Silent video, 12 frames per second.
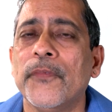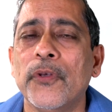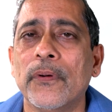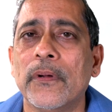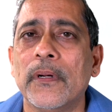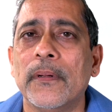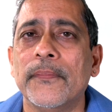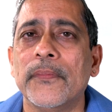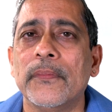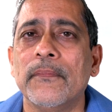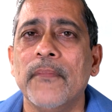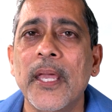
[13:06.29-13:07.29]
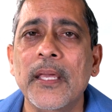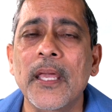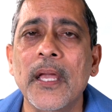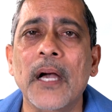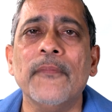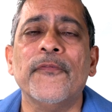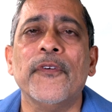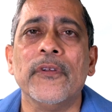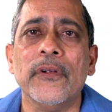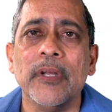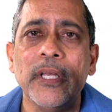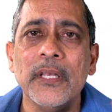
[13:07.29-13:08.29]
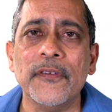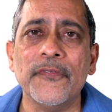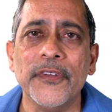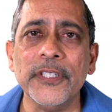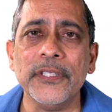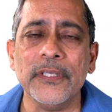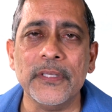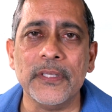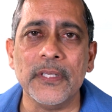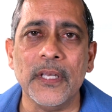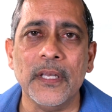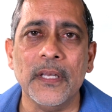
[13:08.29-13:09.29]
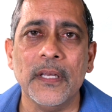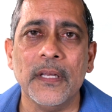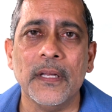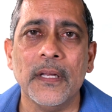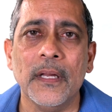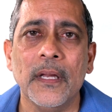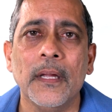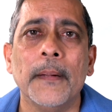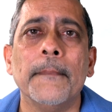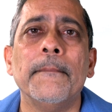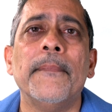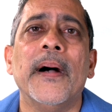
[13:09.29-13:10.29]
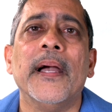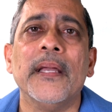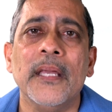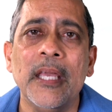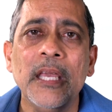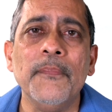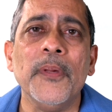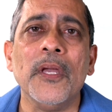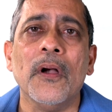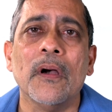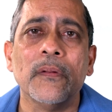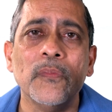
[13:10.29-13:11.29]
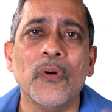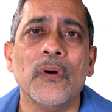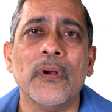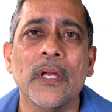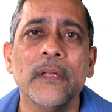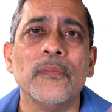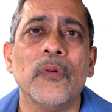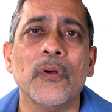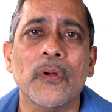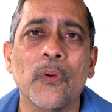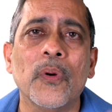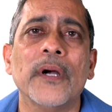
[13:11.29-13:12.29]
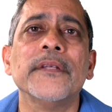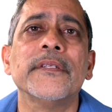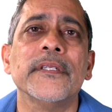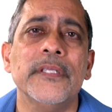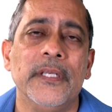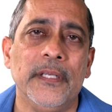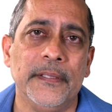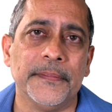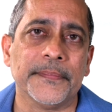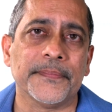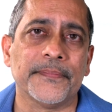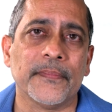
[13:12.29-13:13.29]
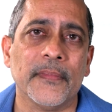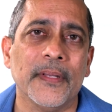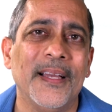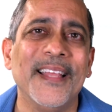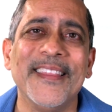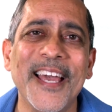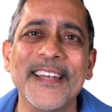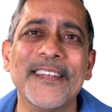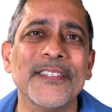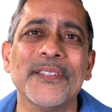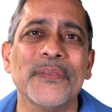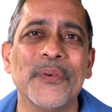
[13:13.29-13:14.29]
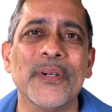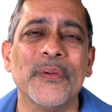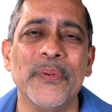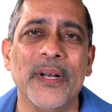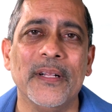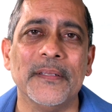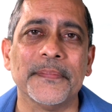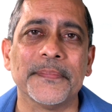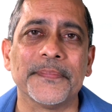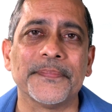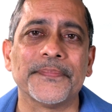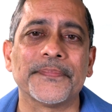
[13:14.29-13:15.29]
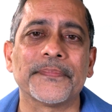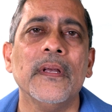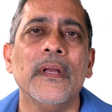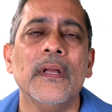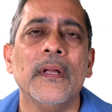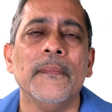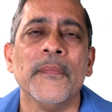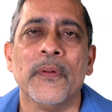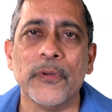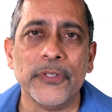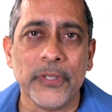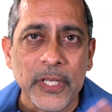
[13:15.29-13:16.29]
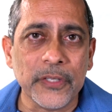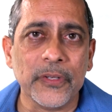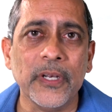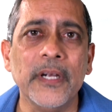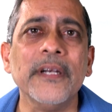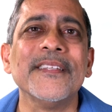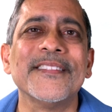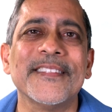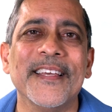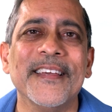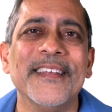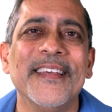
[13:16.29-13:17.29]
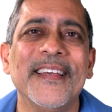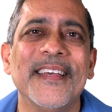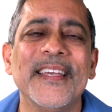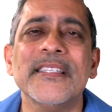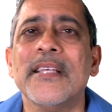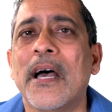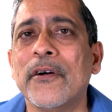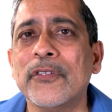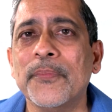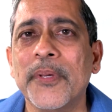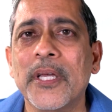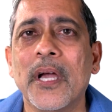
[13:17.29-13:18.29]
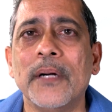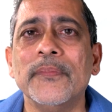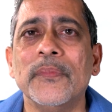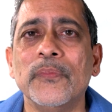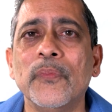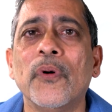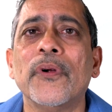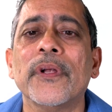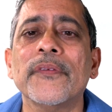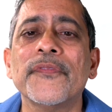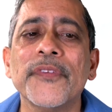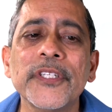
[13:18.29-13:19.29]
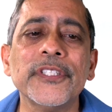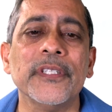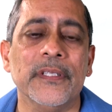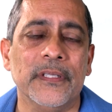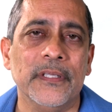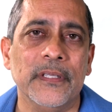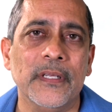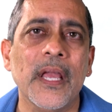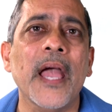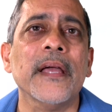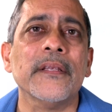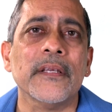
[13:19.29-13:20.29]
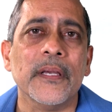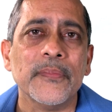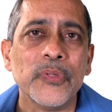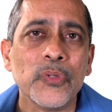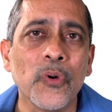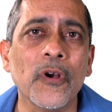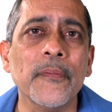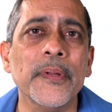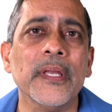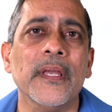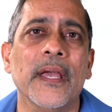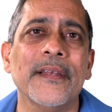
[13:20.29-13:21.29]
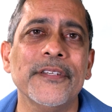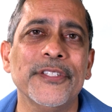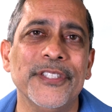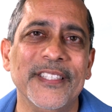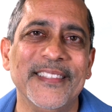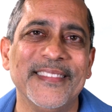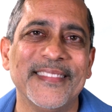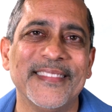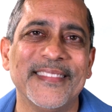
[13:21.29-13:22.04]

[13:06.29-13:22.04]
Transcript: You're making up for your inefficiency by heaping on more and more quantity. And that doesn't work well. What you need to learn instead is how to become more efficient at absorbing energy.